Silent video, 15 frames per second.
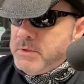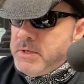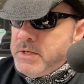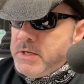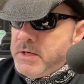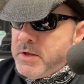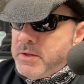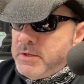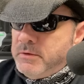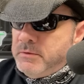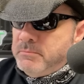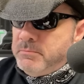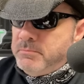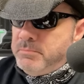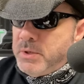in other
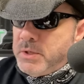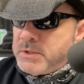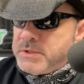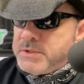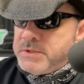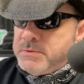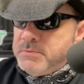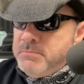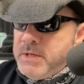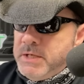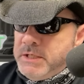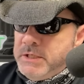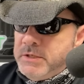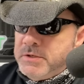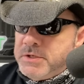books many
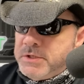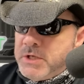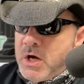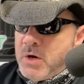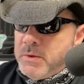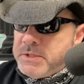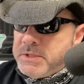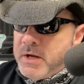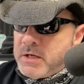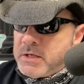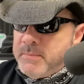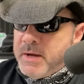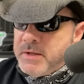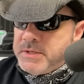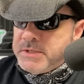years ago, it talked
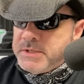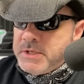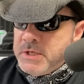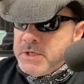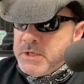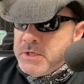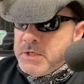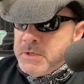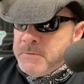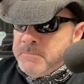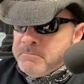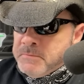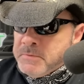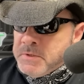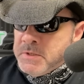about this.
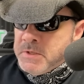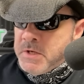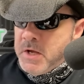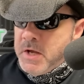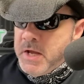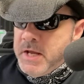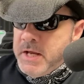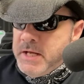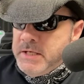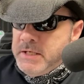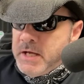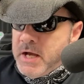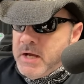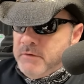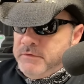
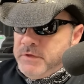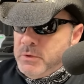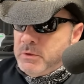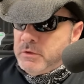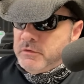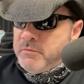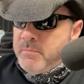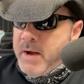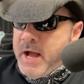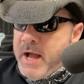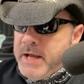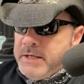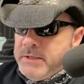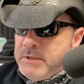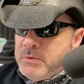A viewer of
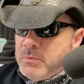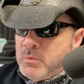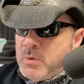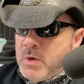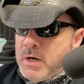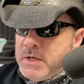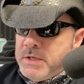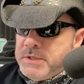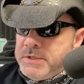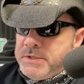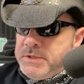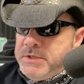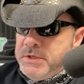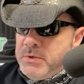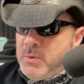mine was
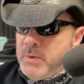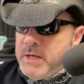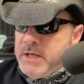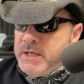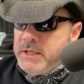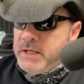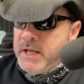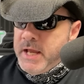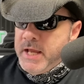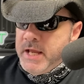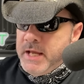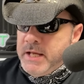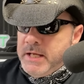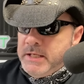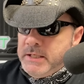doing
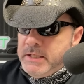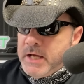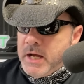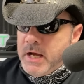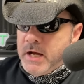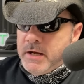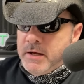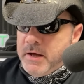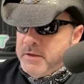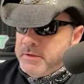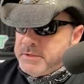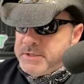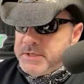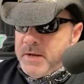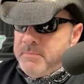
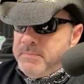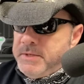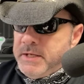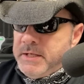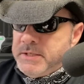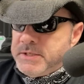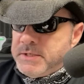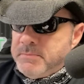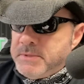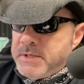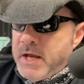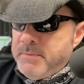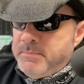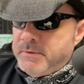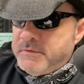some
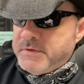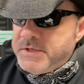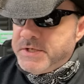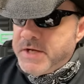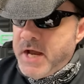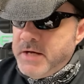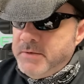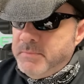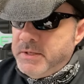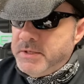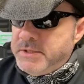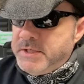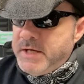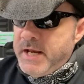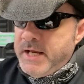type of
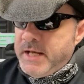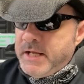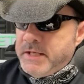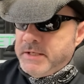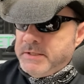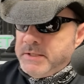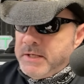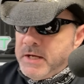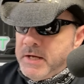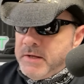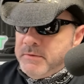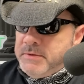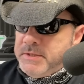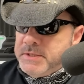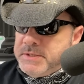assignment, and
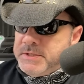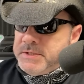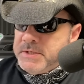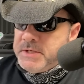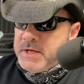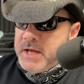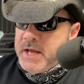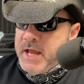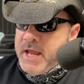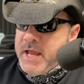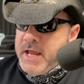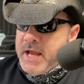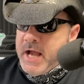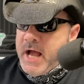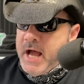this
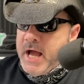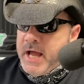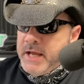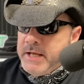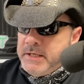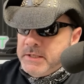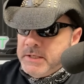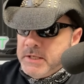AI